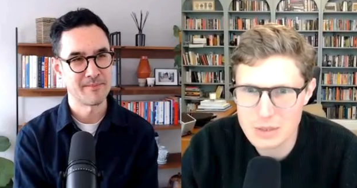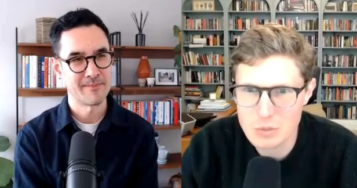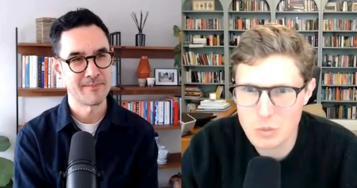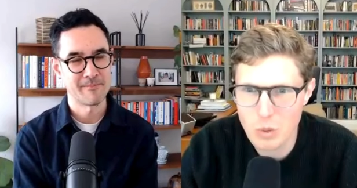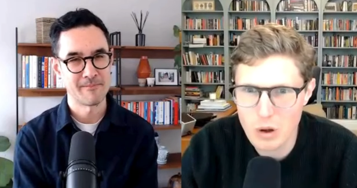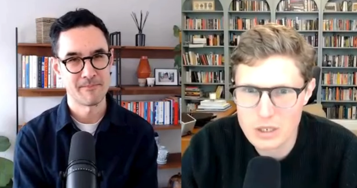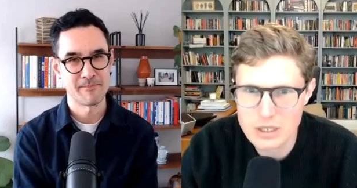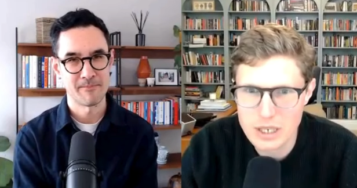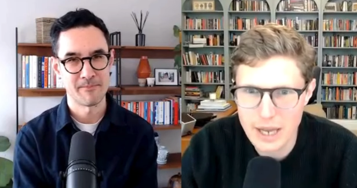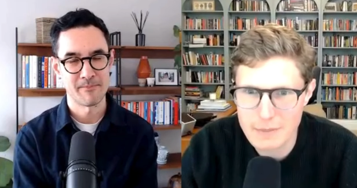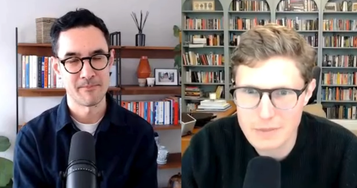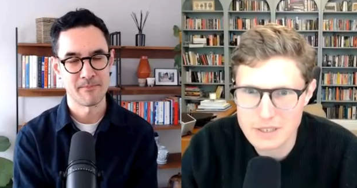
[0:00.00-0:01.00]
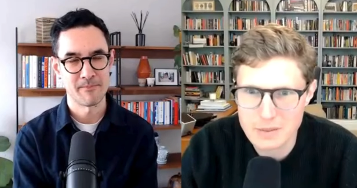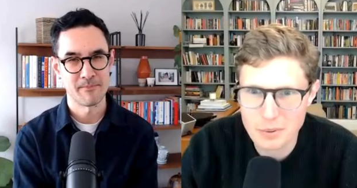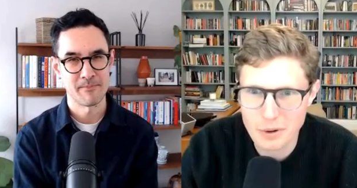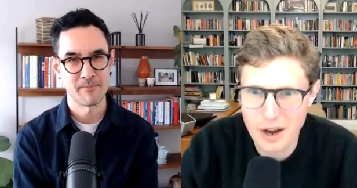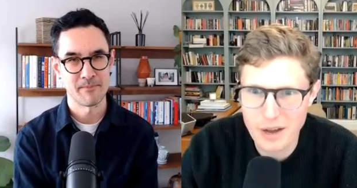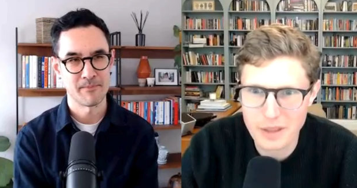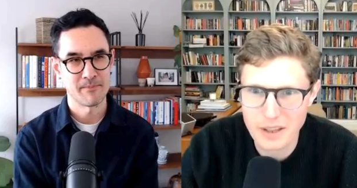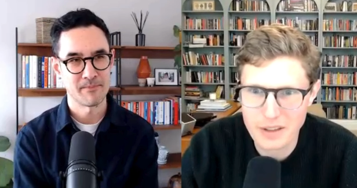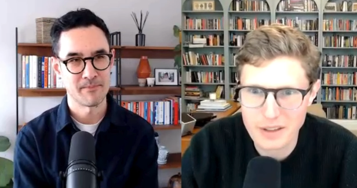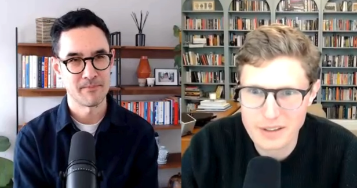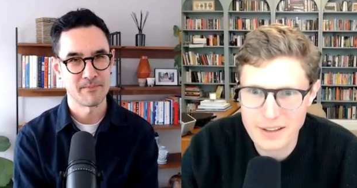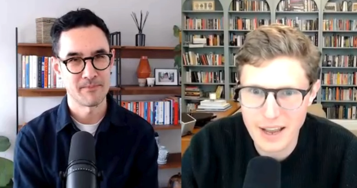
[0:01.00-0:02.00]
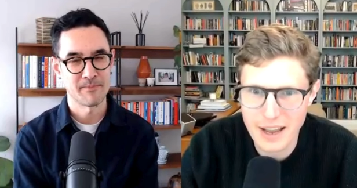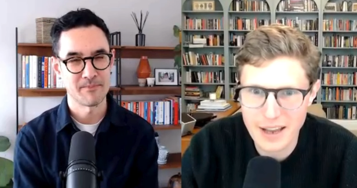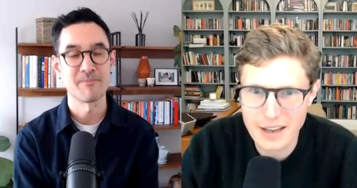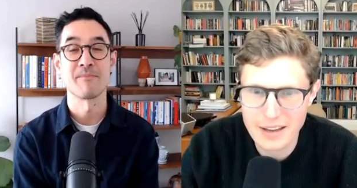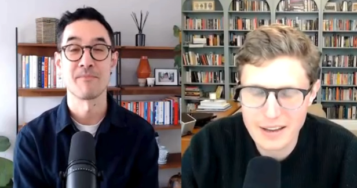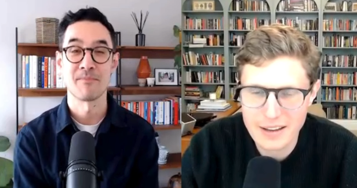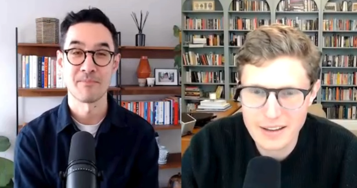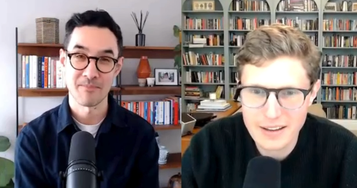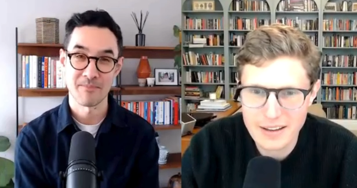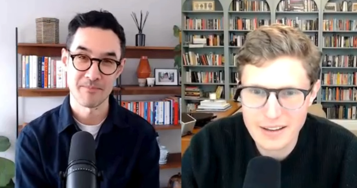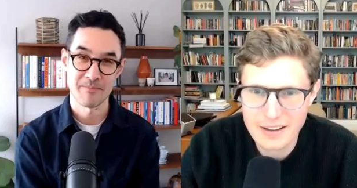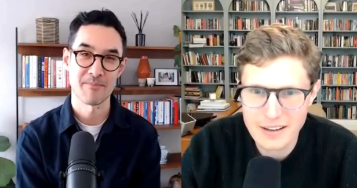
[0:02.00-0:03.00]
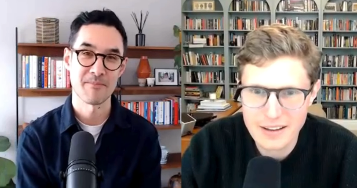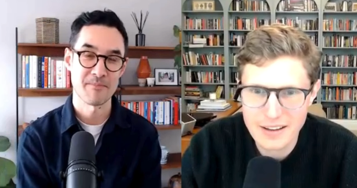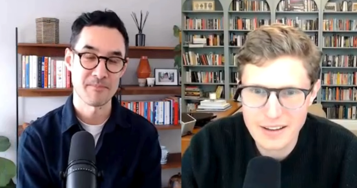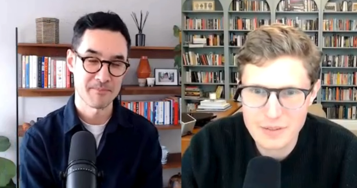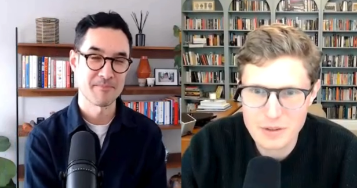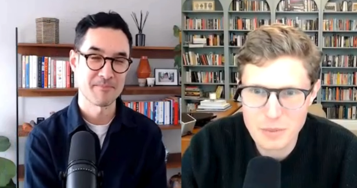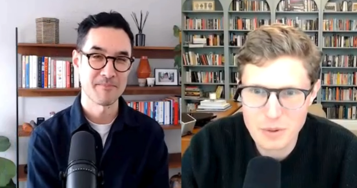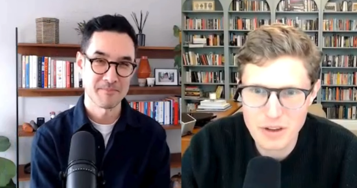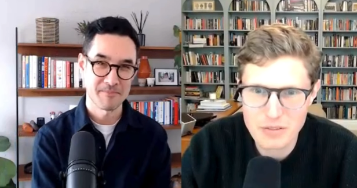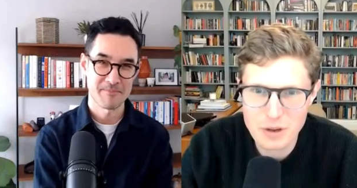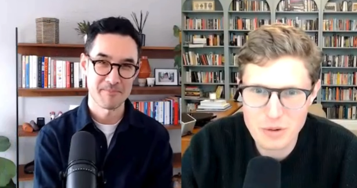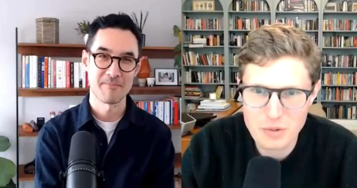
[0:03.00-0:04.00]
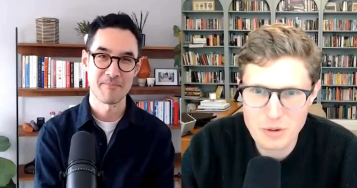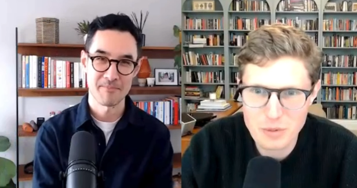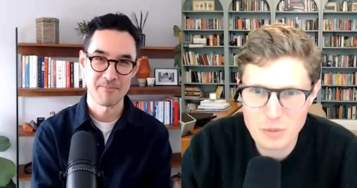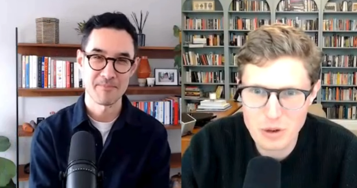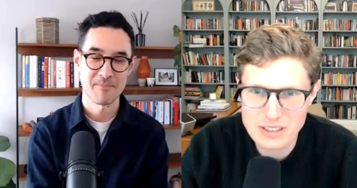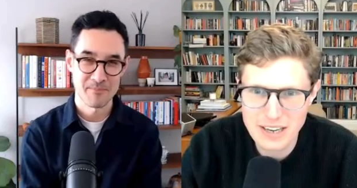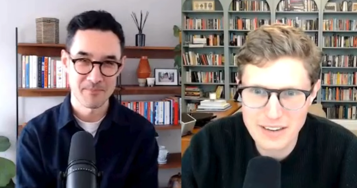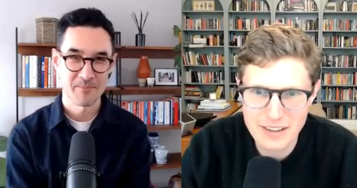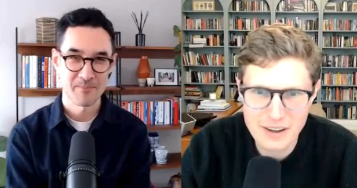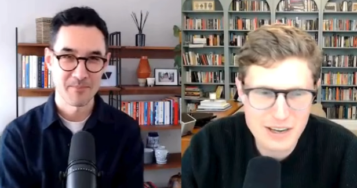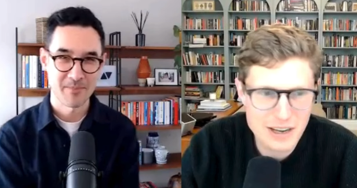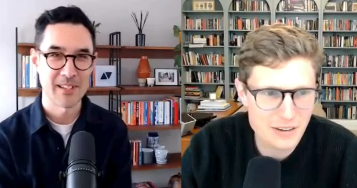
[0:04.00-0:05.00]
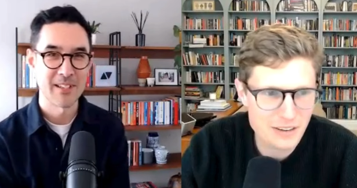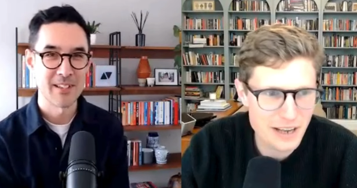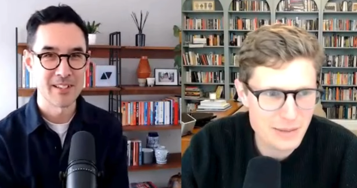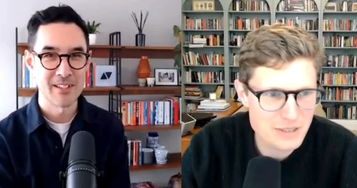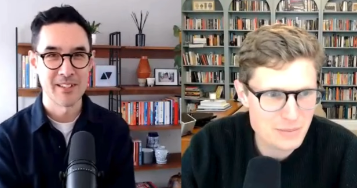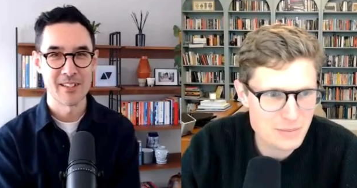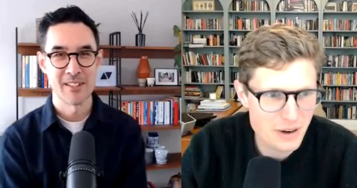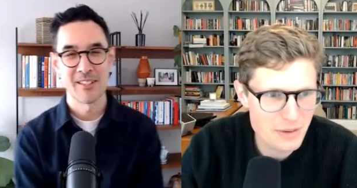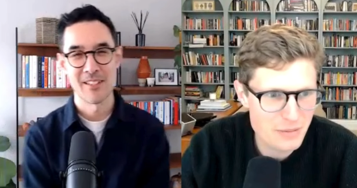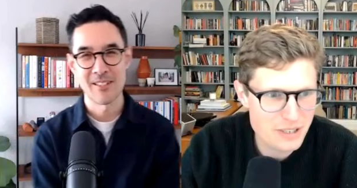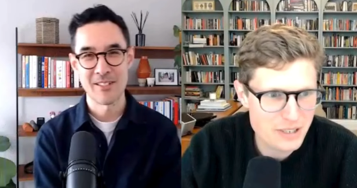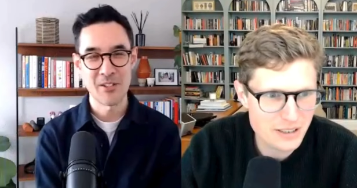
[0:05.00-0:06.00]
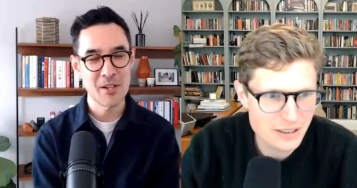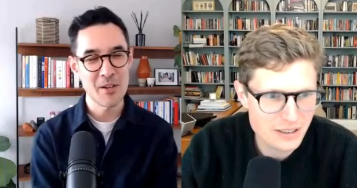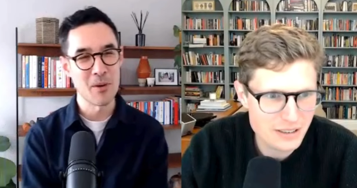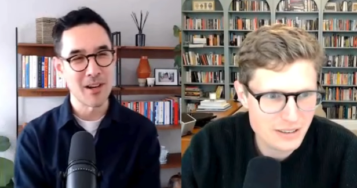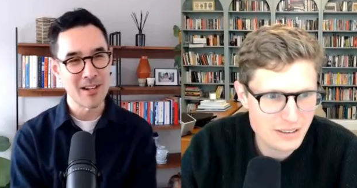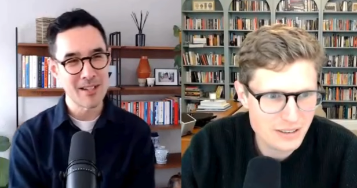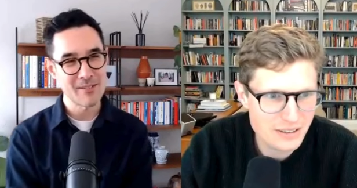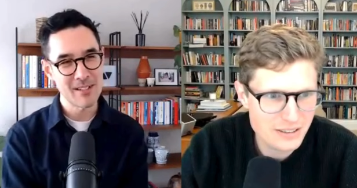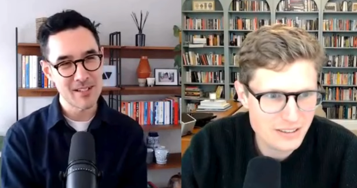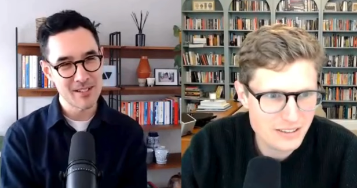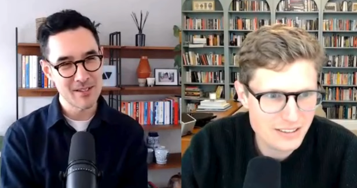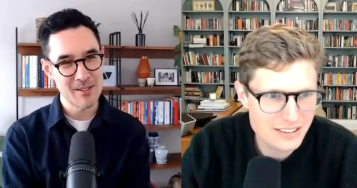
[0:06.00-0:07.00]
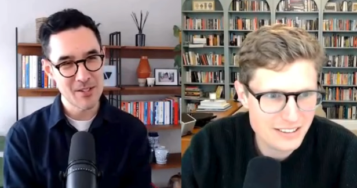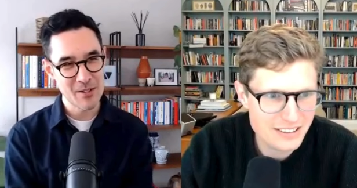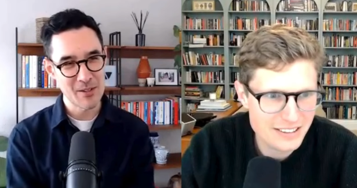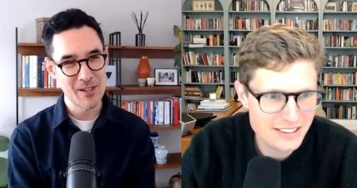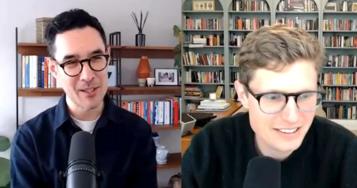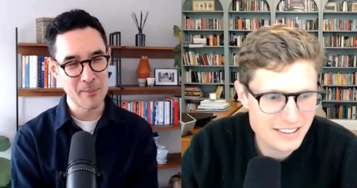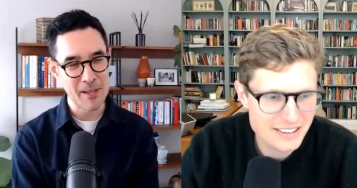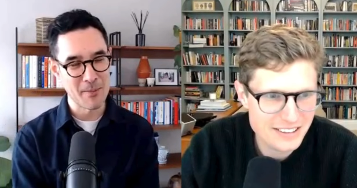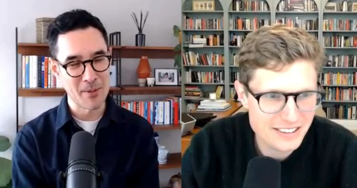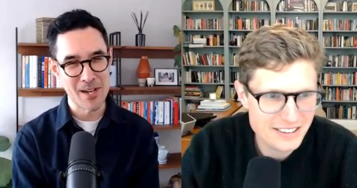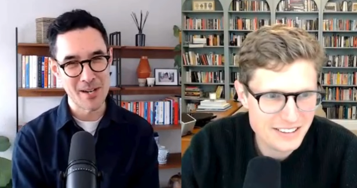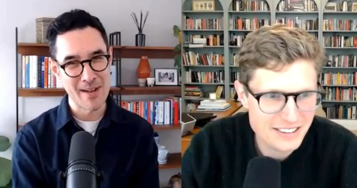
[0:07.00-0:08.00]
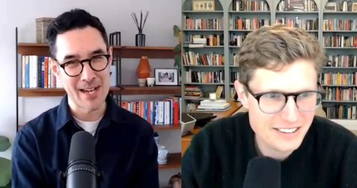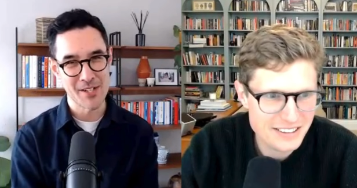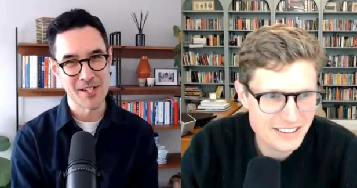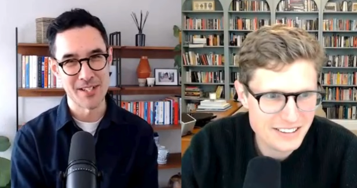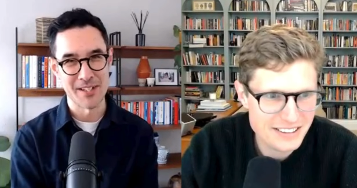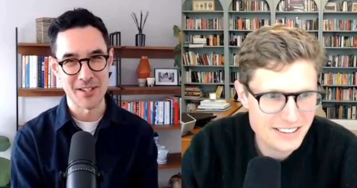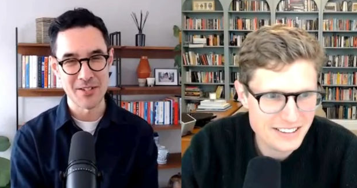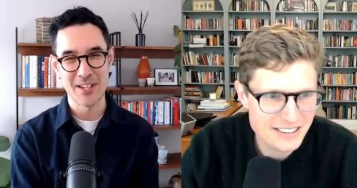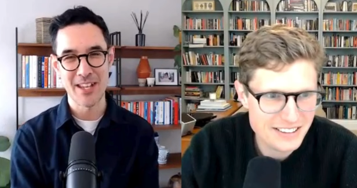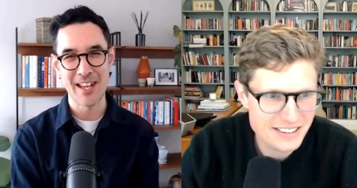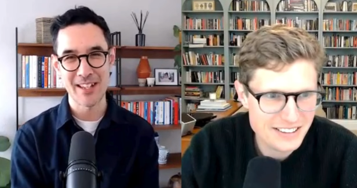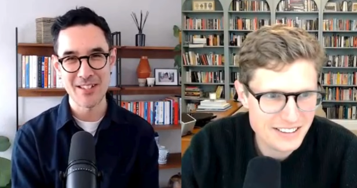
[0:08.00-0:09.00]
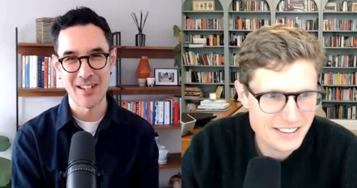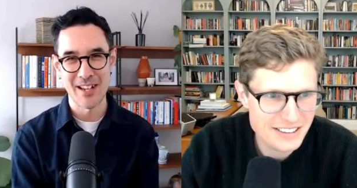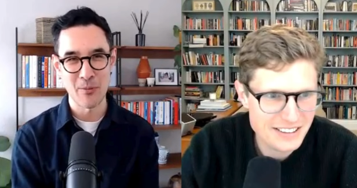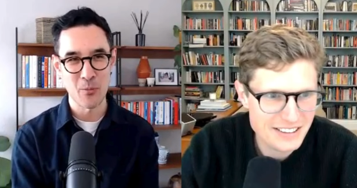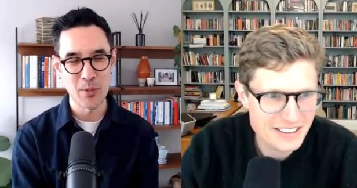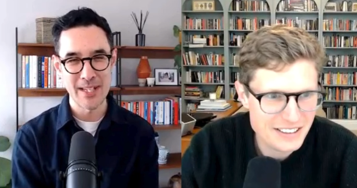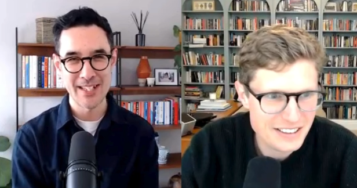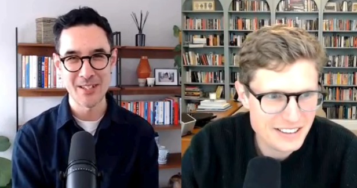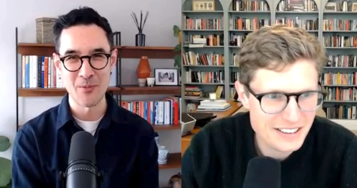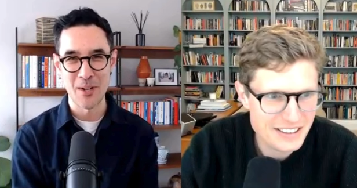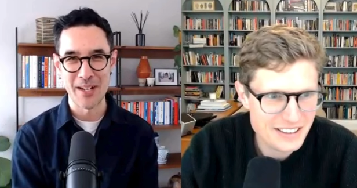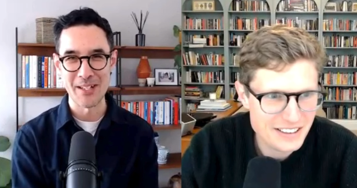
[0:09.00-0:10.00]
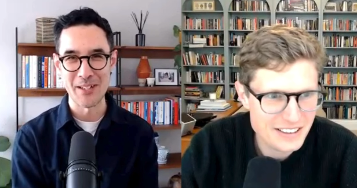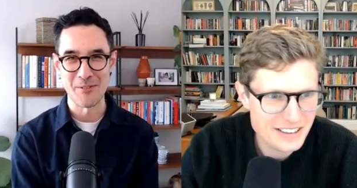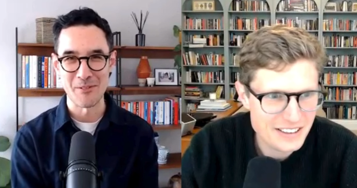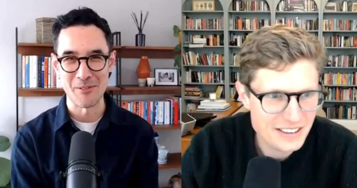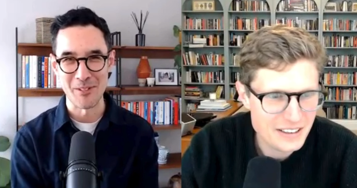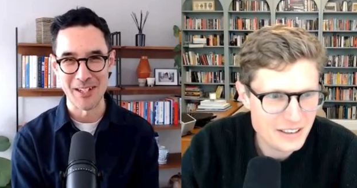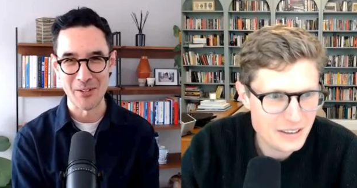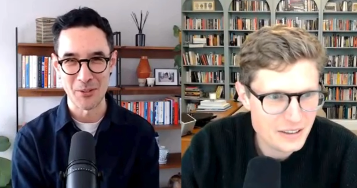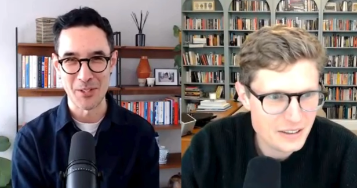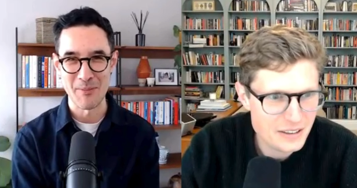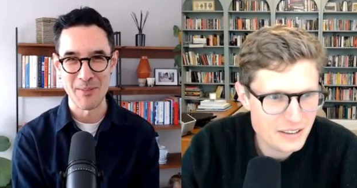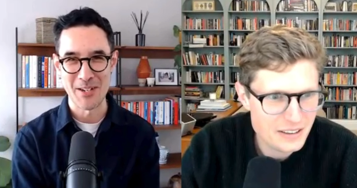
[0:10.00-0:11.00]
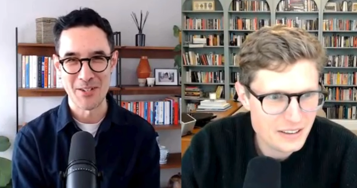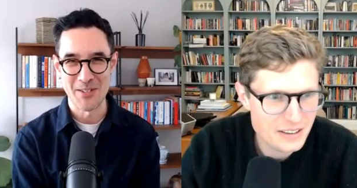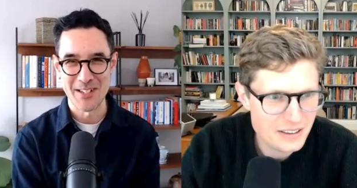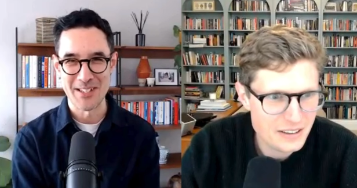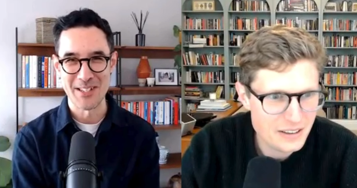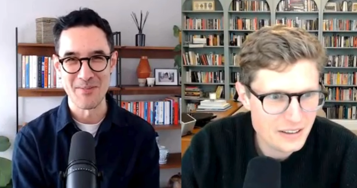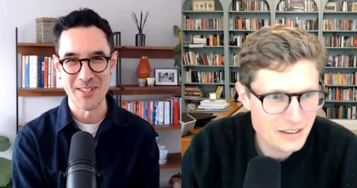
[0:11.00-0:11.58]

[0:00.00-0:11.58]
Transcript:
Speaker 1: actually watching Amazon Prime the other day. Have you, have you watched anything on, on Amazon Prime
Speaker 2: recently? Do you know what? I, I, I do like a bit of Prime action, because you get these like weird and wonderful like documentaries in